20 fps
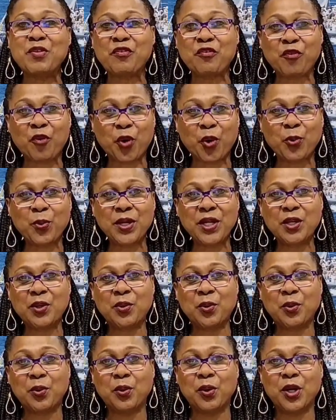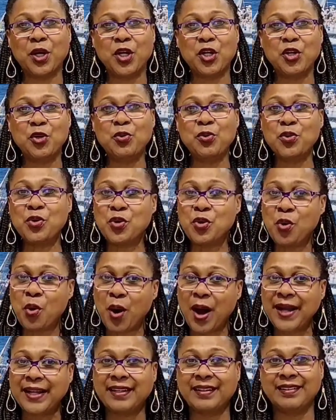And before we go, you
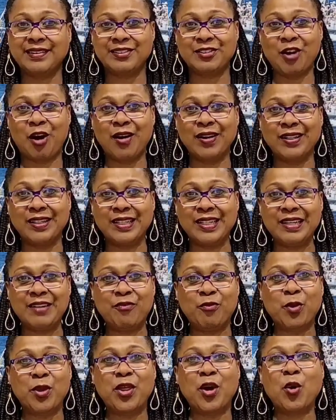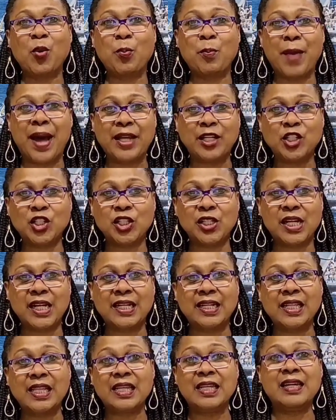know I could not leave without
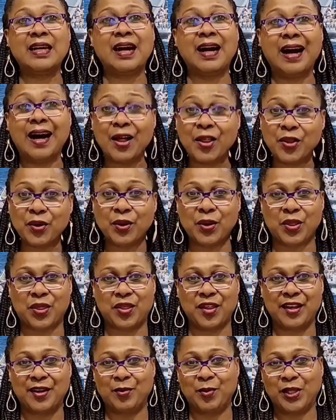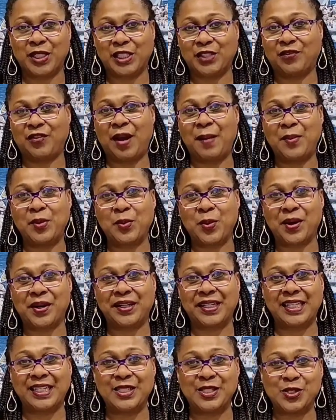mentioning the other thing which
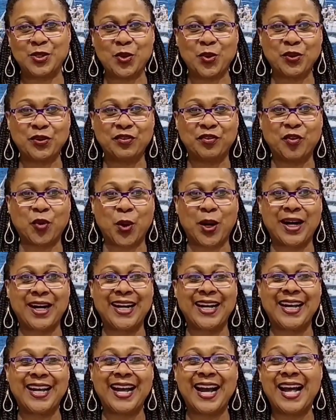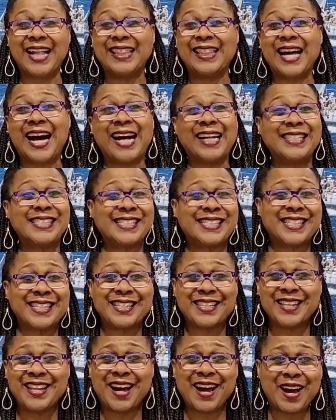February is known for, and
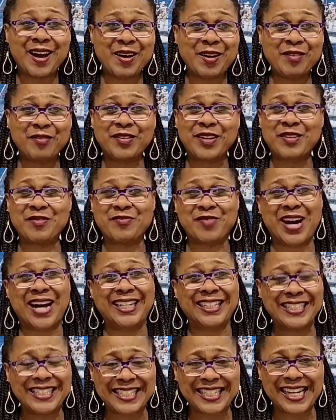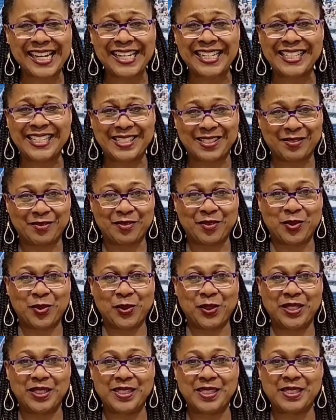that's love and Valentines,
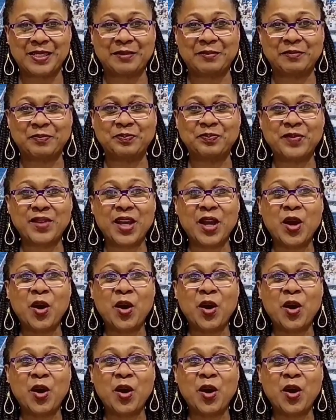of course.